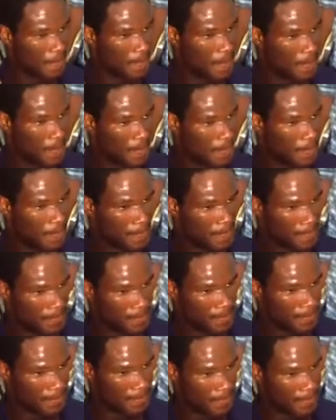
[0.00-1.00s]
How hard is it
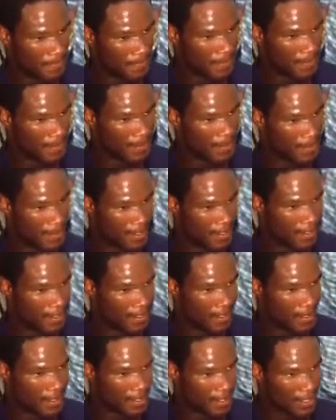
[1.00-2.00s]
not to read his pre- press
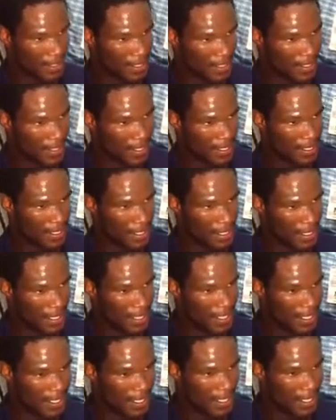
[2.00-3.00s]
clippings and get kind of shell
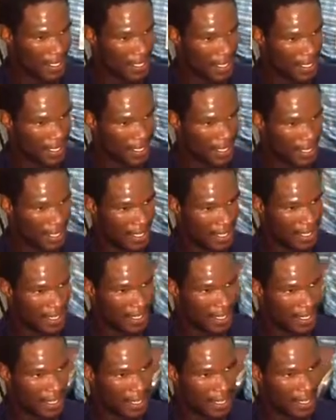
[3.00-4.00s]
shocked coming into a game like this?